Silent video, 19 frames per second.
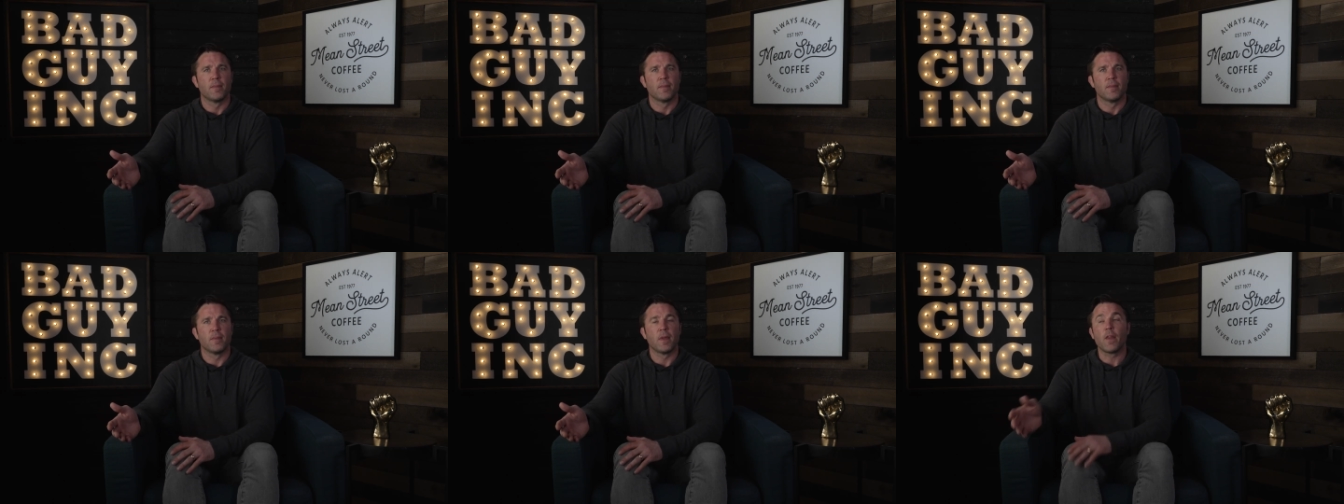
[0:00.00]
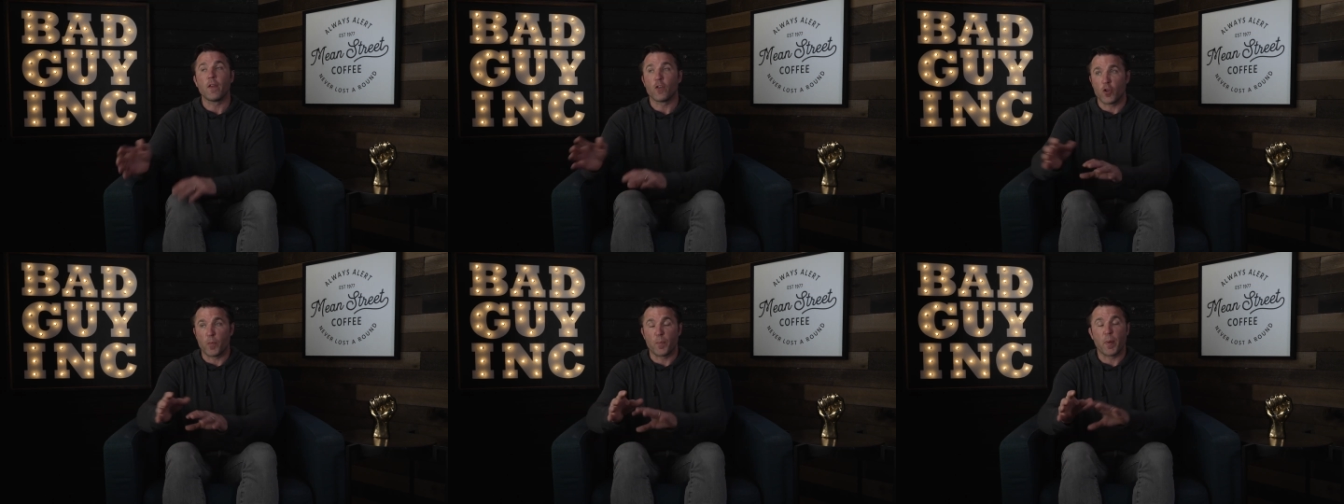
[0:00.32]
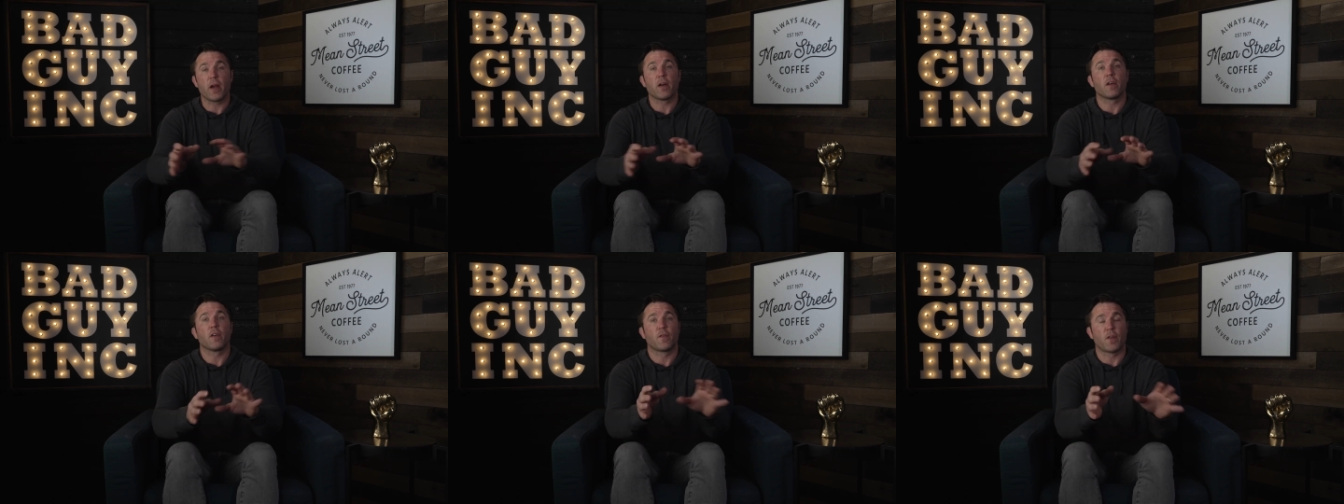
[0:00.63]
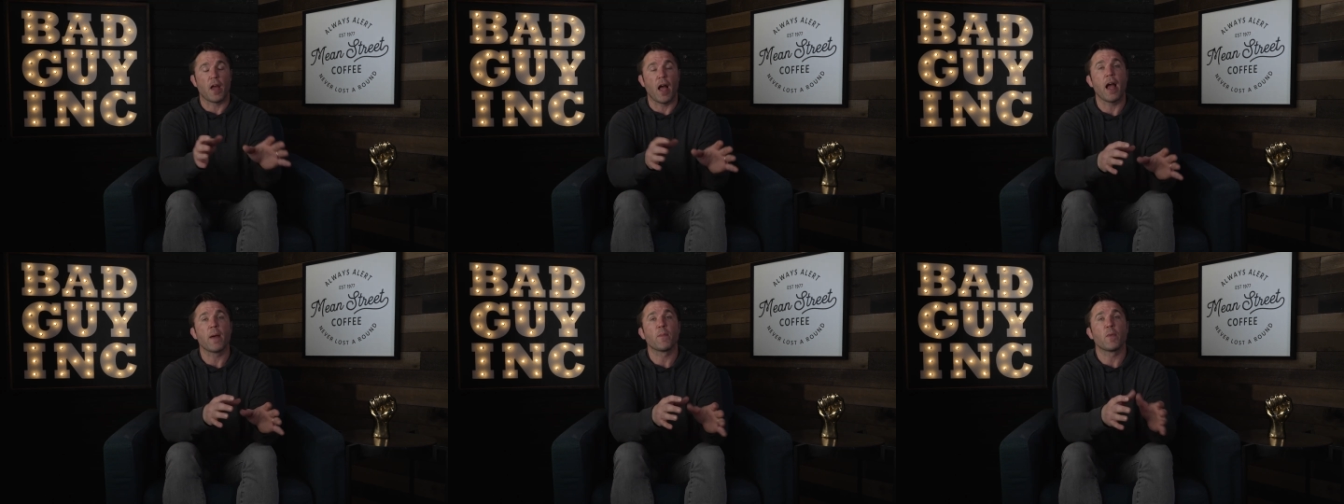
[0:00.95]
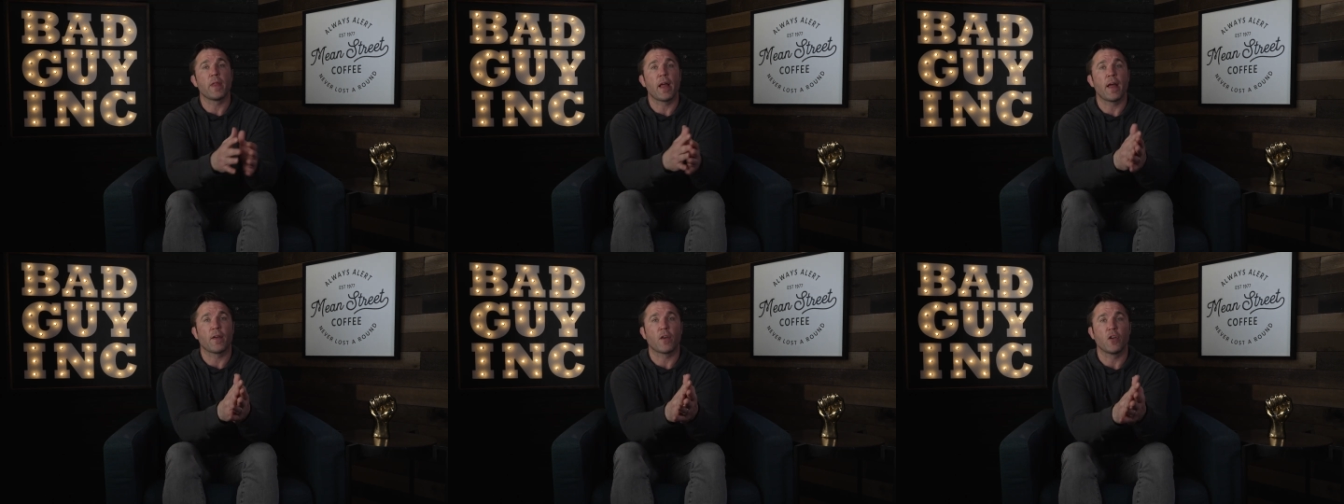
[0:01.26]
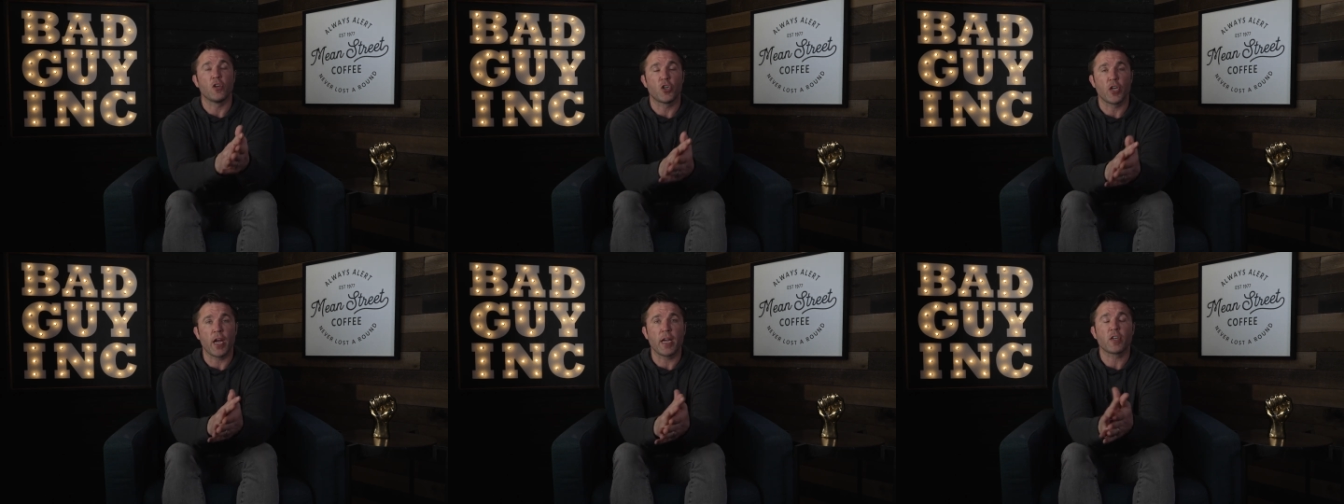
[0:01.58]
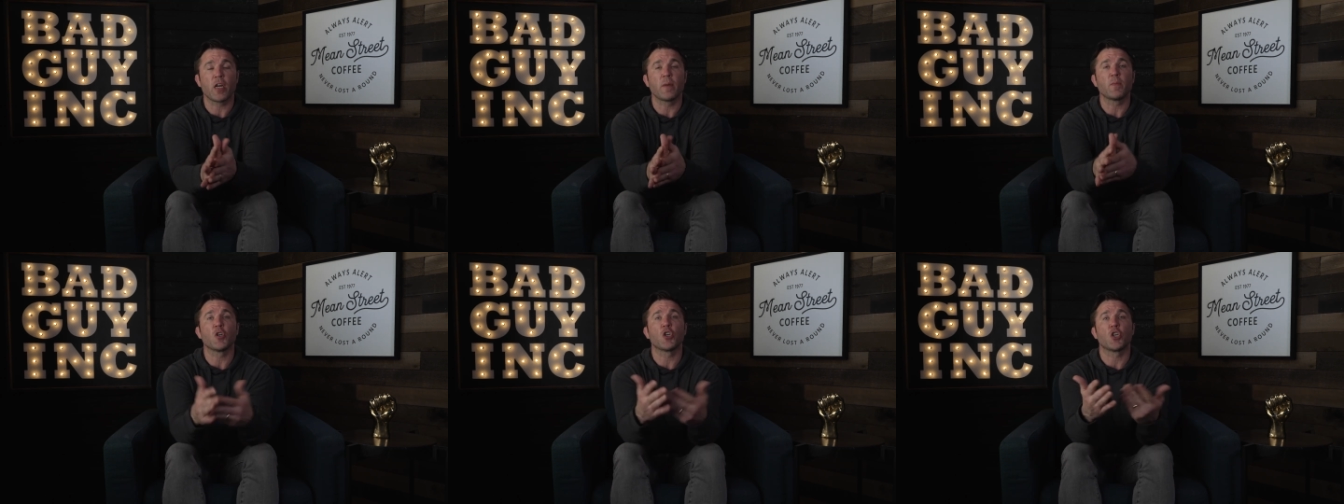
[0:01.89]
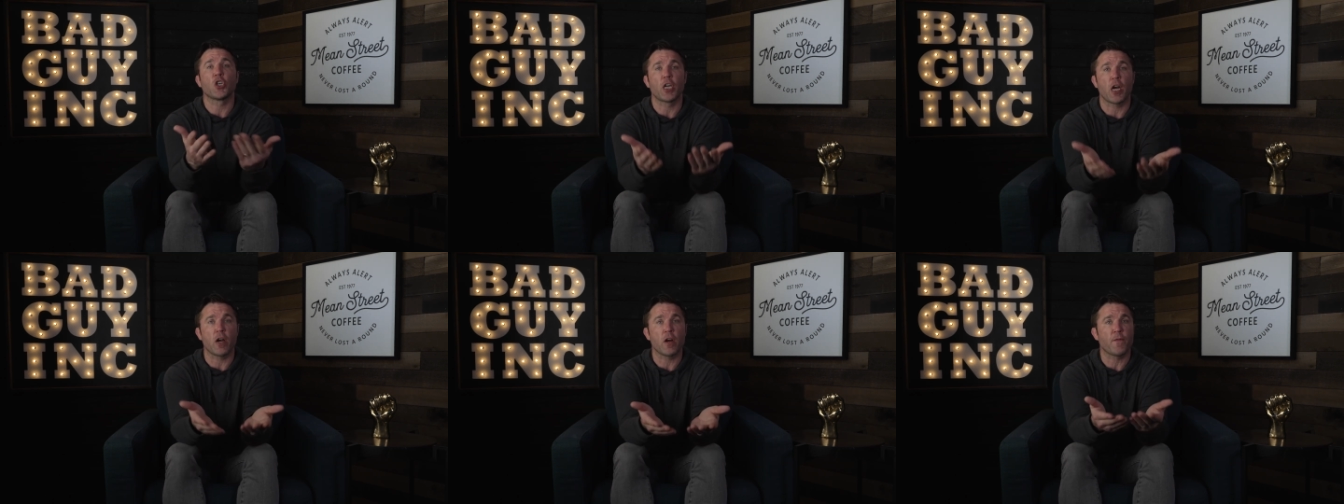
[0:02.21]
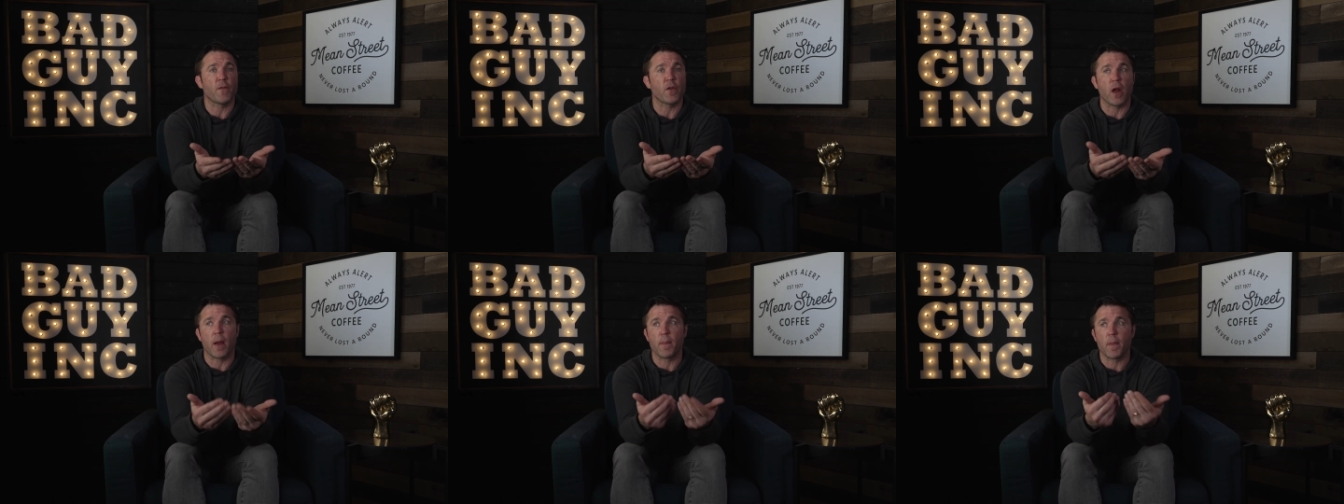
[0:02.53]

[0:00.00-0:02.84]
And then there's a period of time where that can change. I'm just sharing for you.